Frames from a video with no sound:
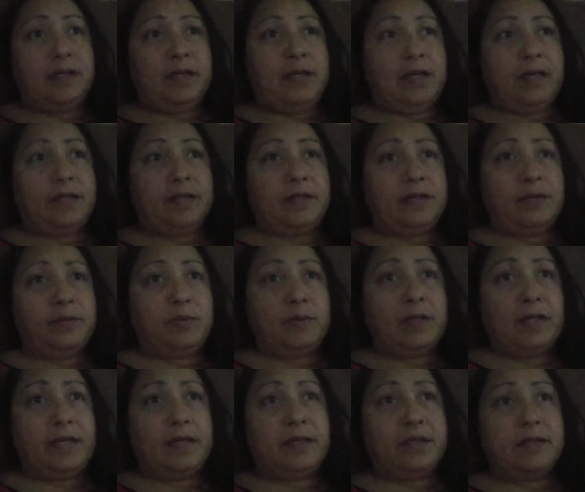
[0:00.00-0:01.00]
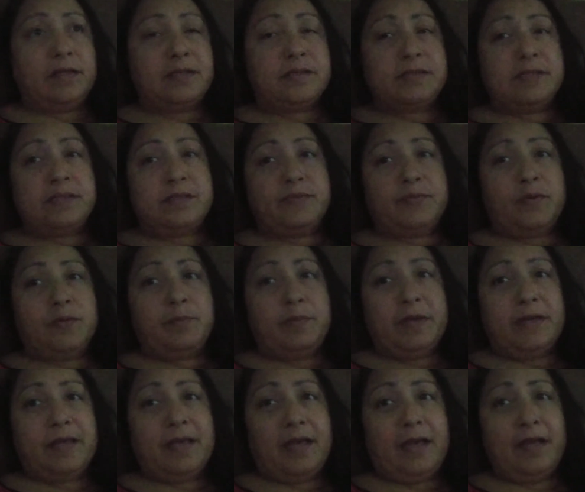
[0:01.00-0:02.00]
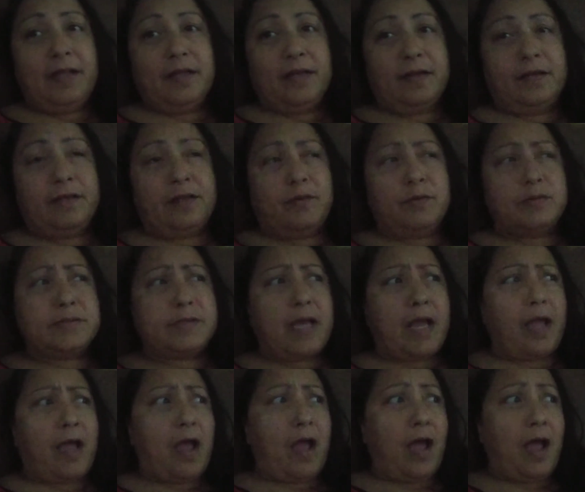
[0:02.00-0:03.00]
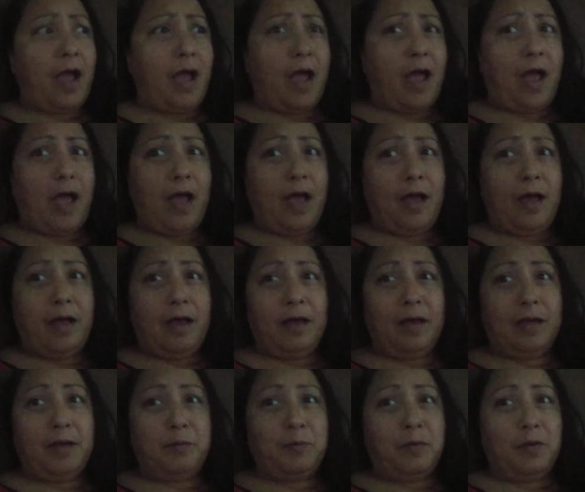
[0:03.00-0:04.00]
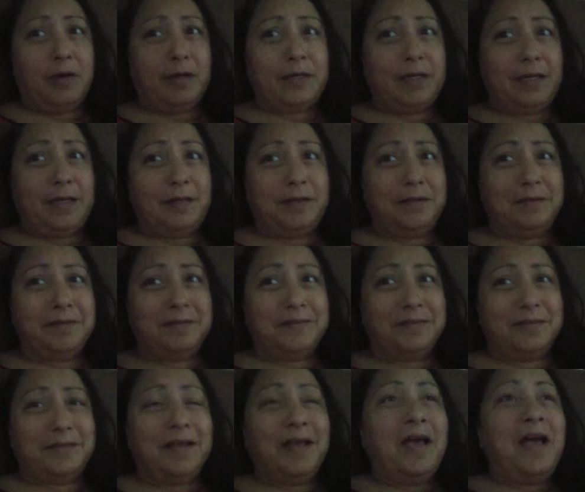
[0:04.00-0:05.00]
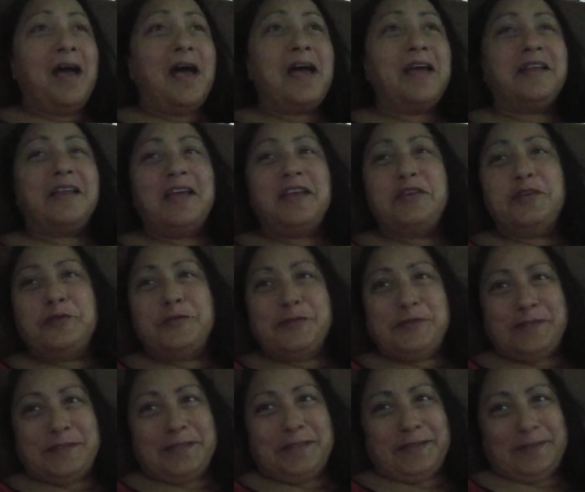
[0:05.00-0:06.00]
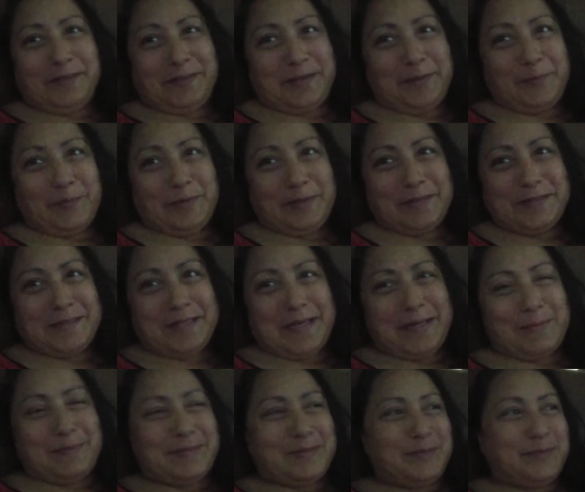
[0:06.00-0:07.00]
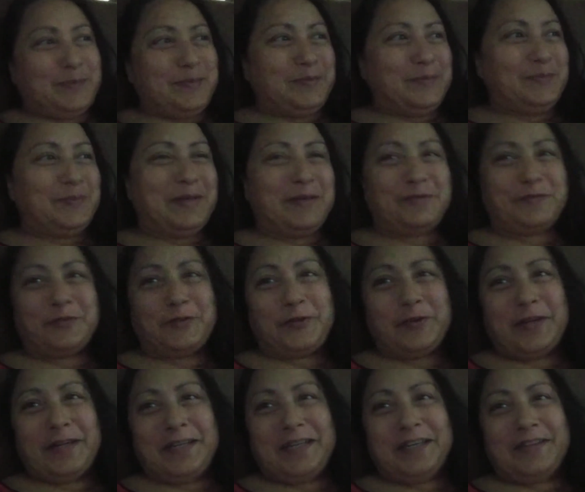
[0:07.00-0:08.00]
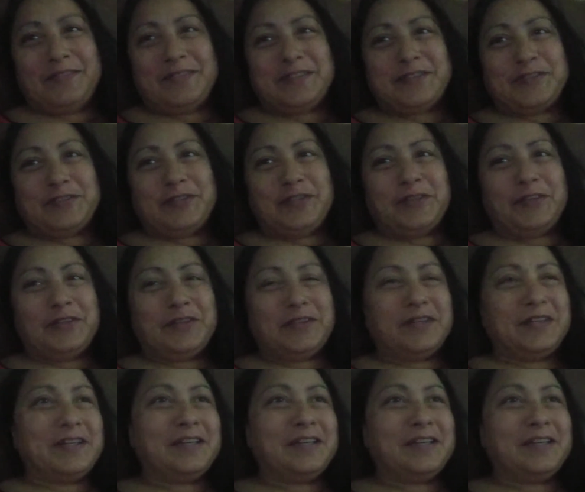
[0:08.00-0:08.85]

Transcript: And they were like, This is for Mikayla. And I was like, I want it. And I used it a couple of times before I gave it to her